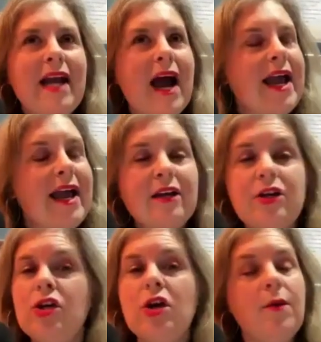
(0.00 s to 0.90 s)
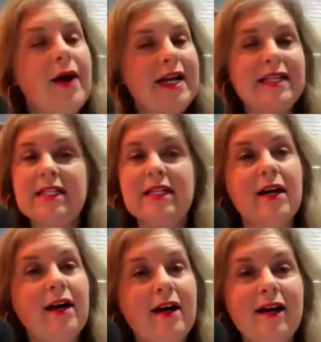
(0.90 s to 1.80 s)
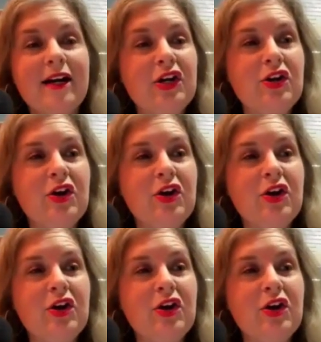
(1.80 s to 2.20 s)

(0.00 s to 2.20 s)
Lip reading: I mean, I had no idea,